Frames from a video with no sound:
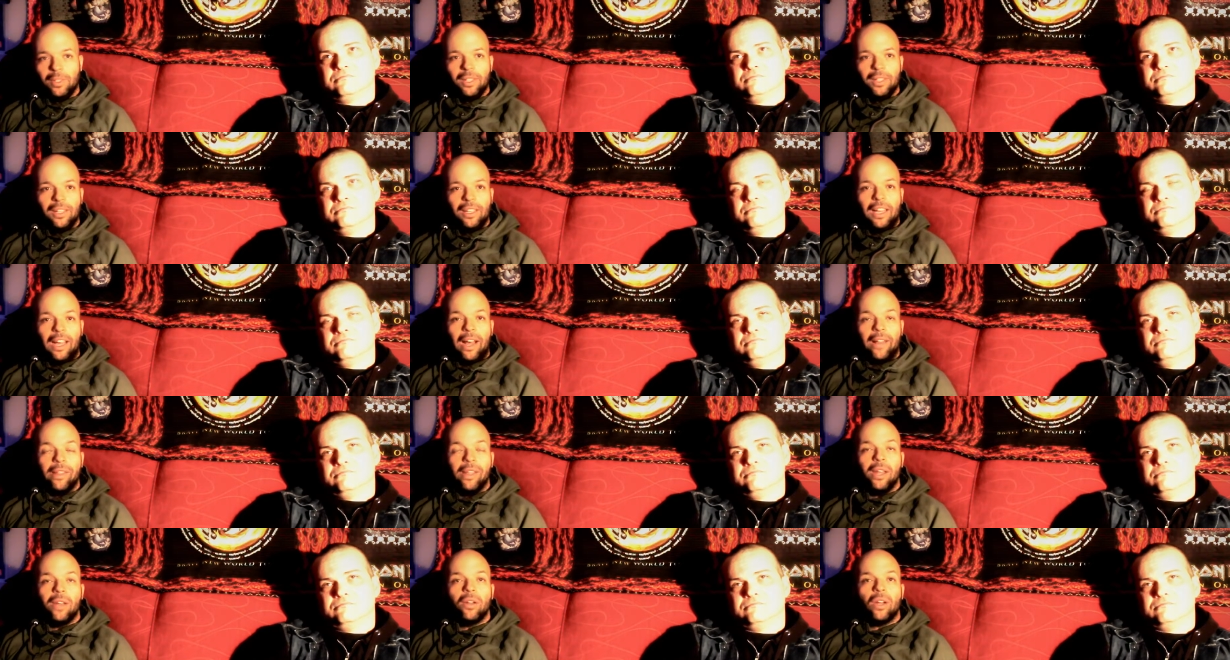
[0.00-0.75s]
Speaker 1: Yeah.
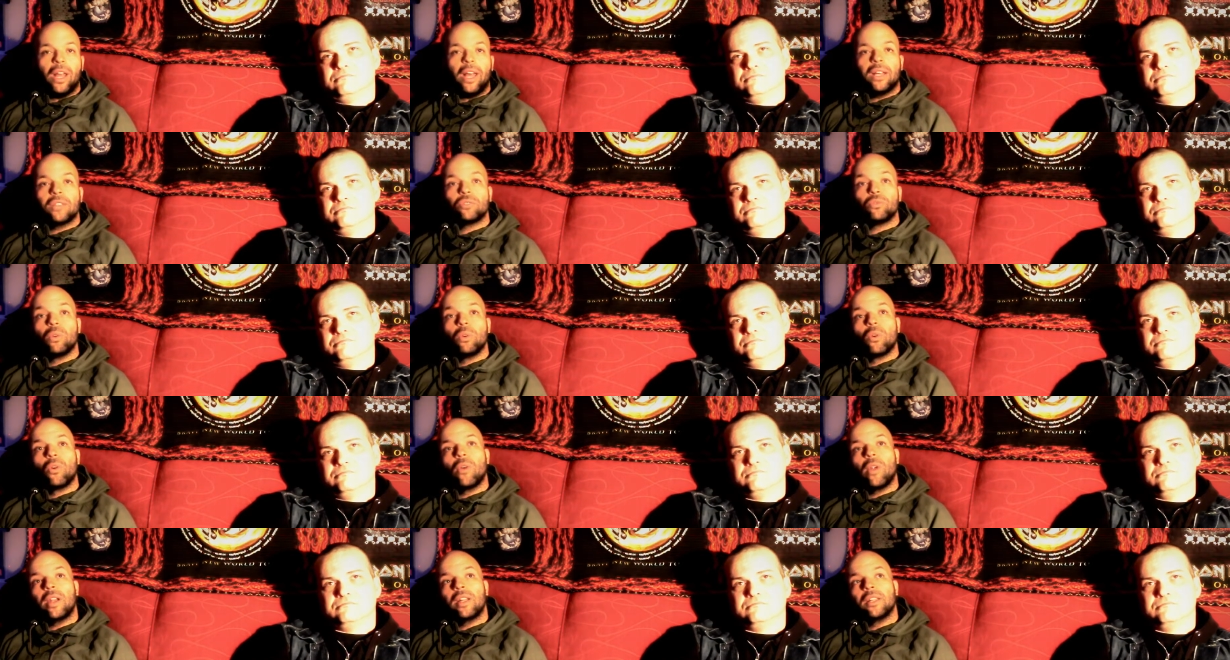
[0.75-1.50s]
And then as we
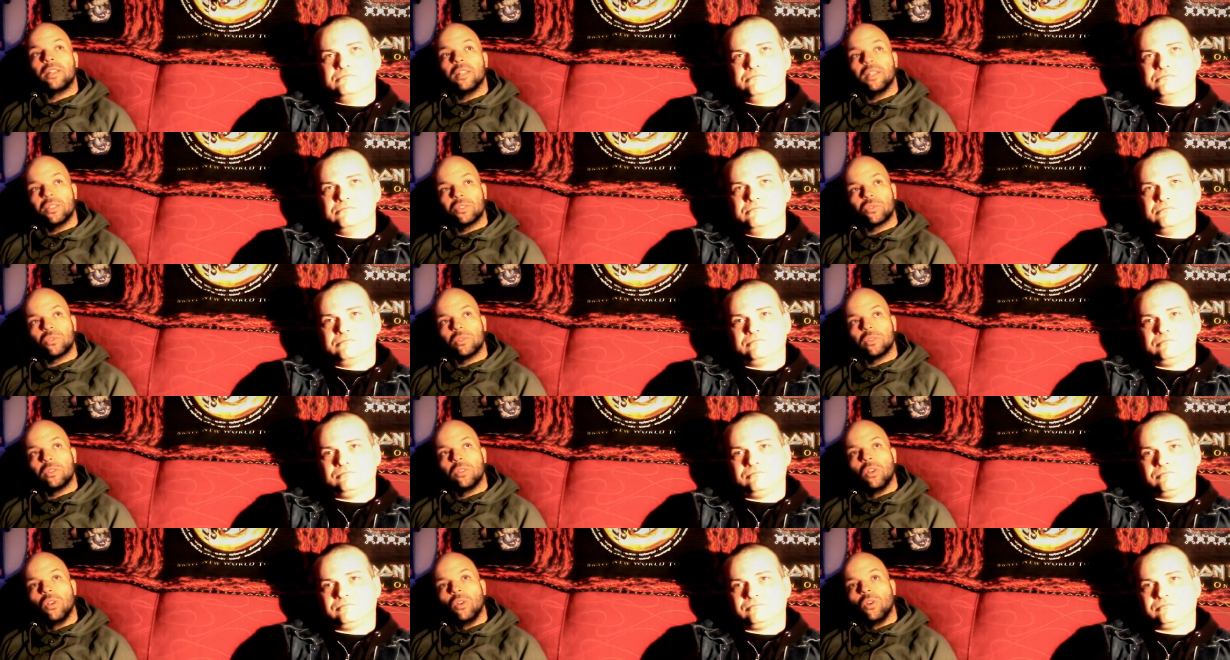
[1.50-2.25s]
were writing this
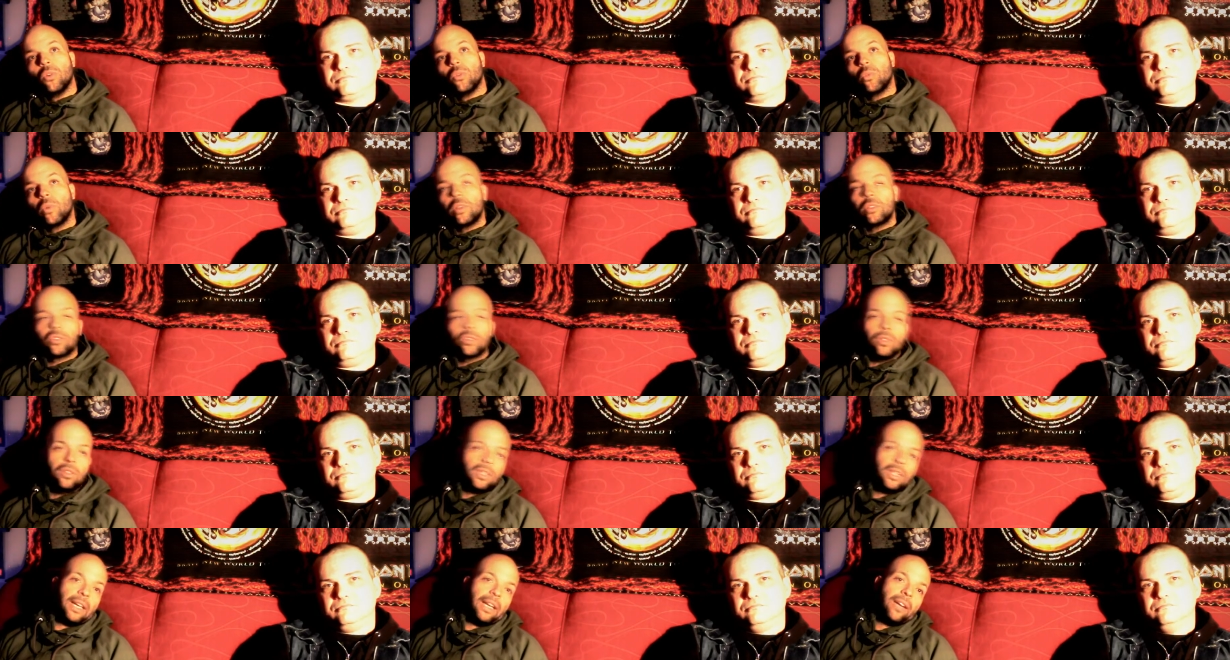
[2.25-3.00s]
one, we
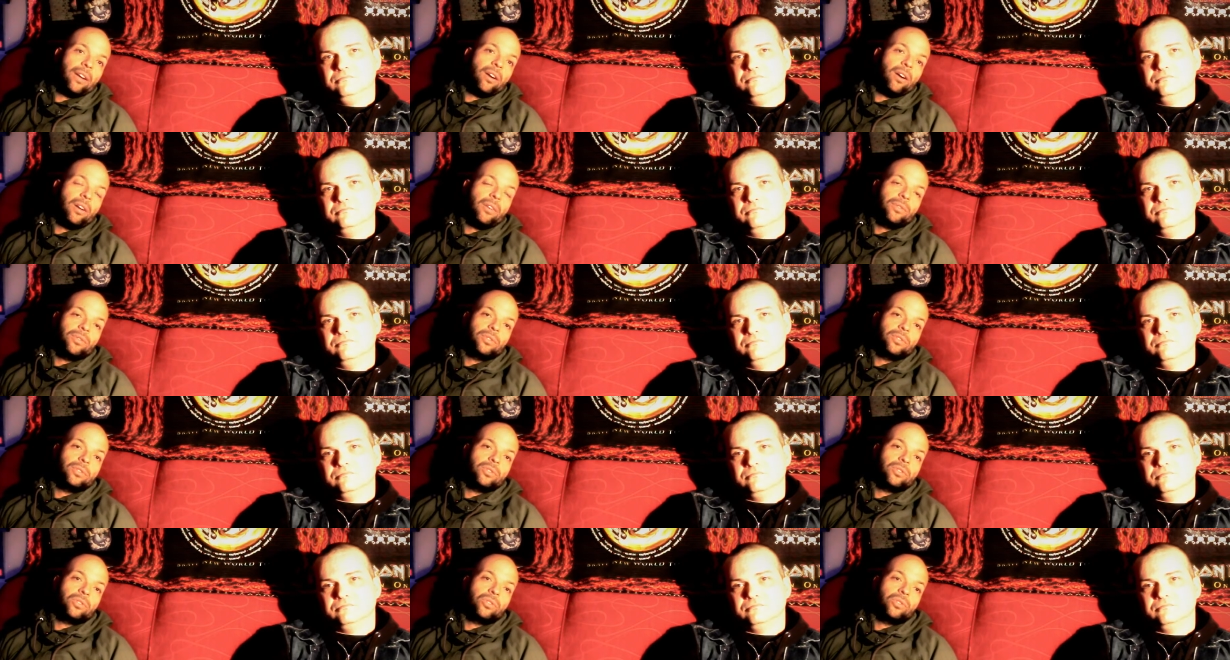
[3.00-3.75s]
started to get
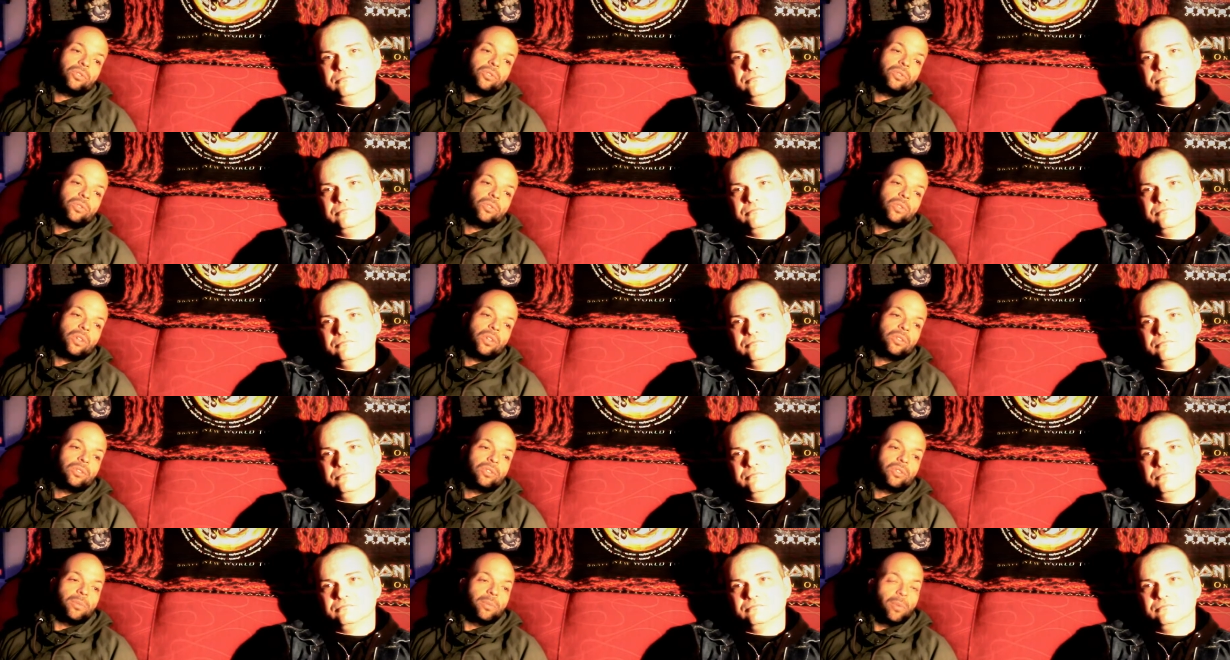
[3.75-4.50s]
offers to do
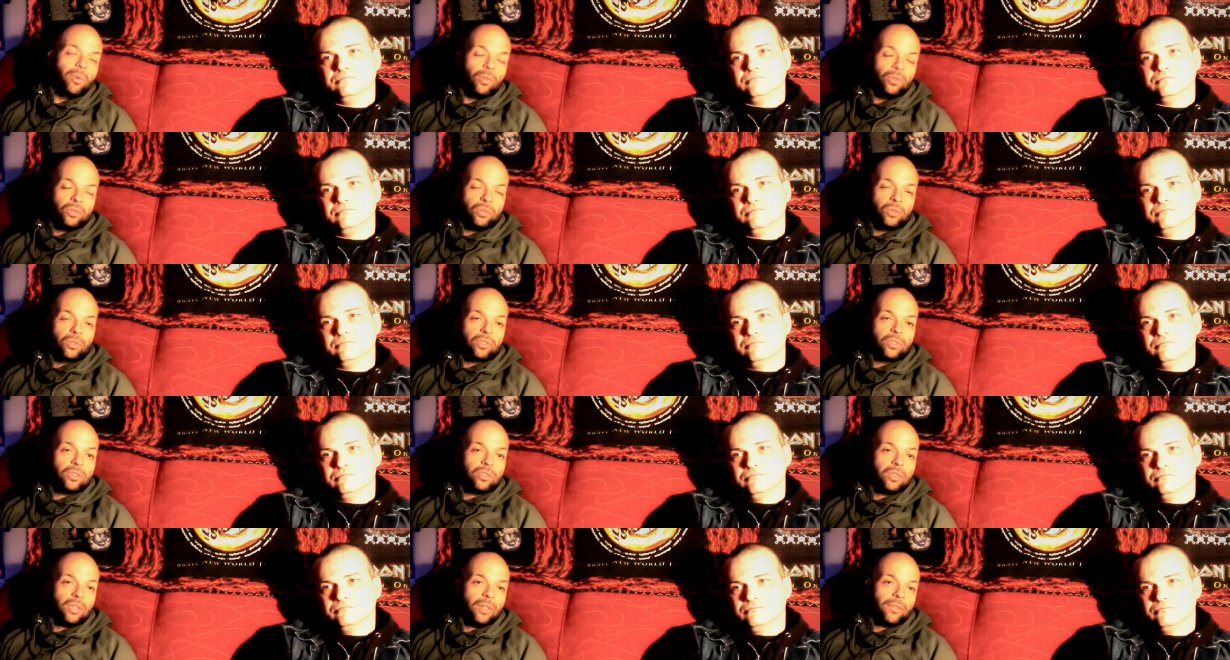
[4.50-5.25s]
other support
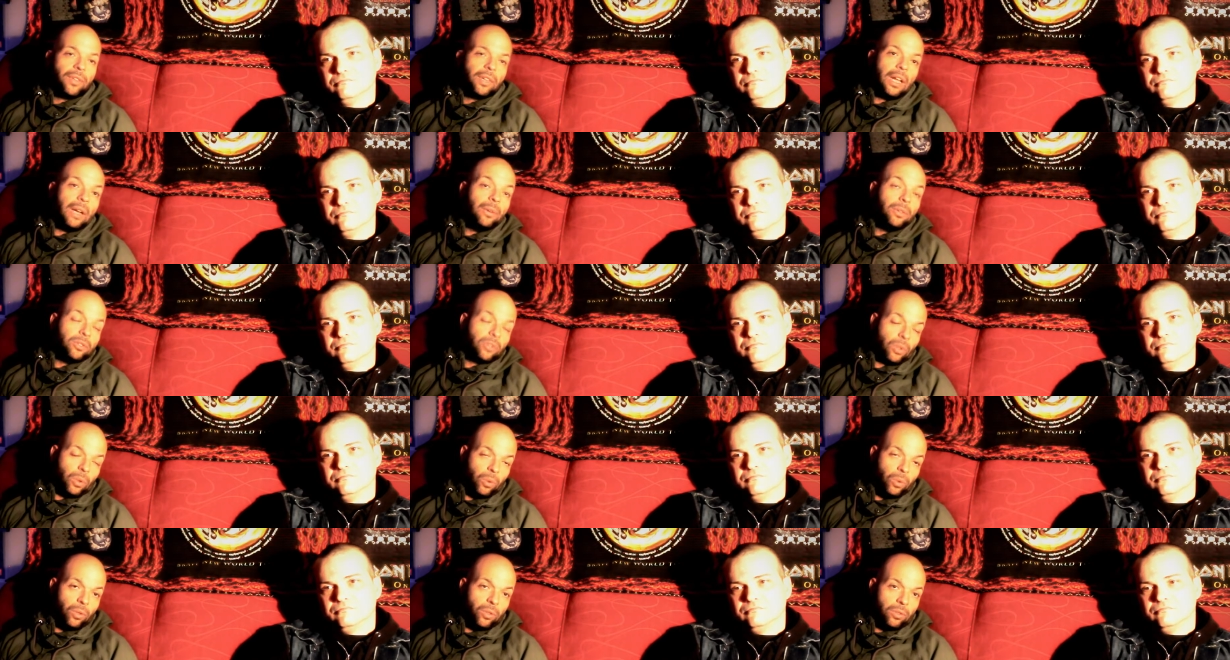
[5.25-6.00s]
tours and stuff, and that was
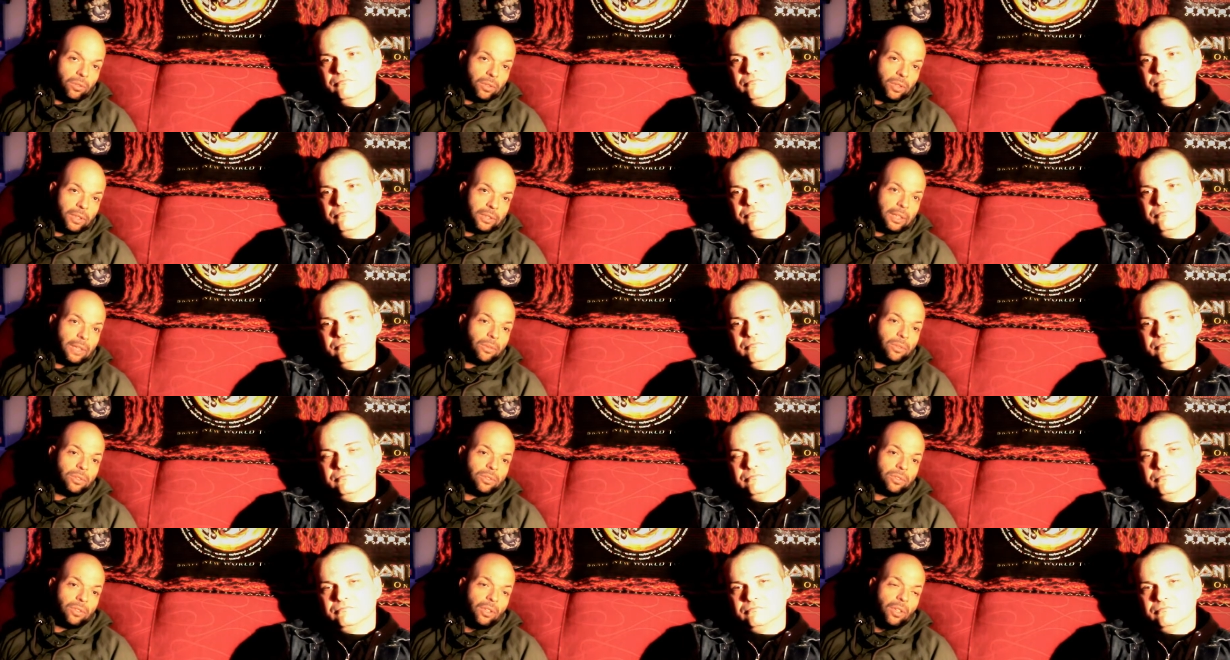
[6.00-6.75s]
cool because that
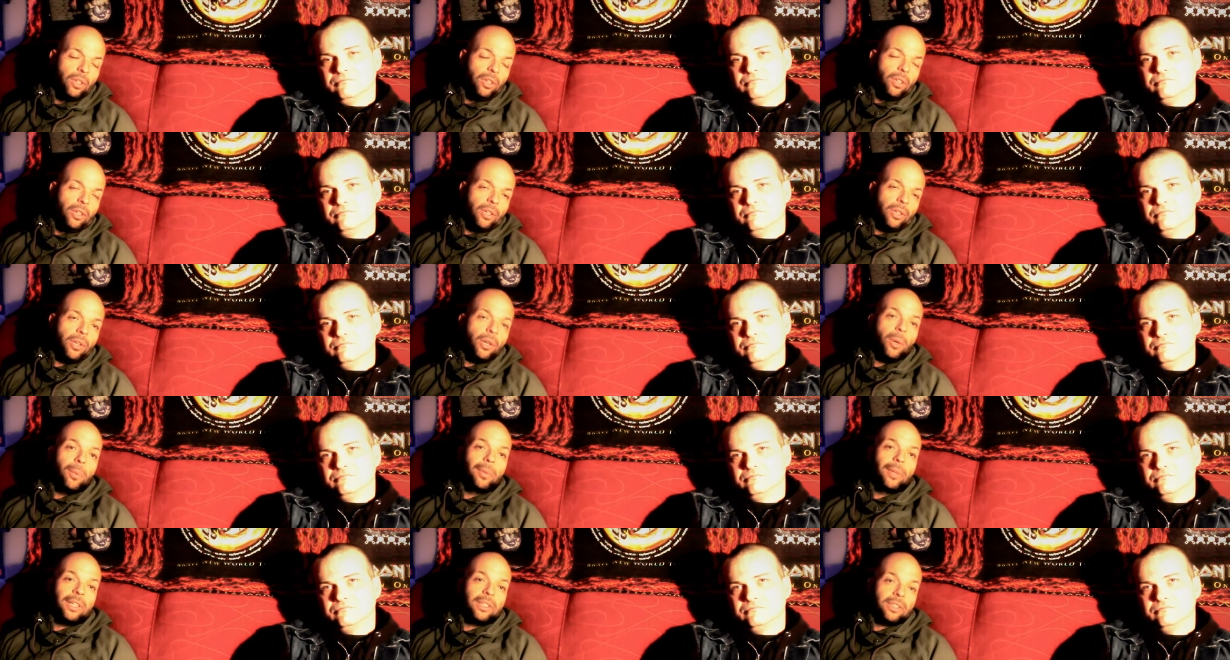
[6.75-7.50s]
was you
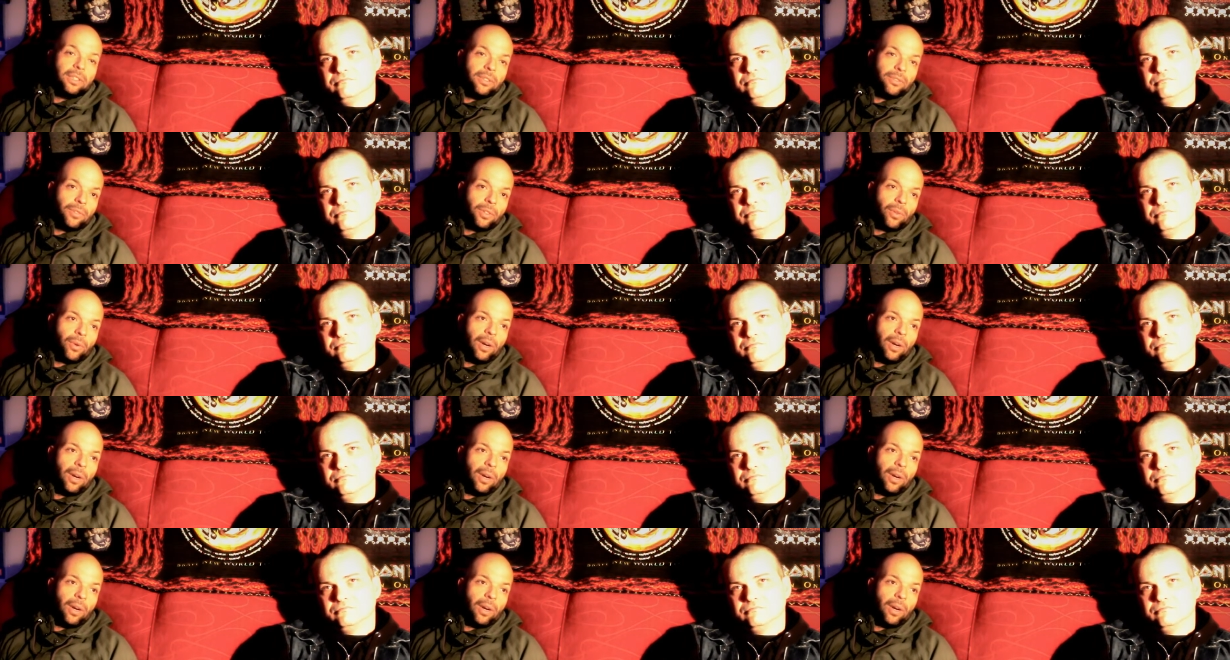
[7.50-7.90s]
know playing to different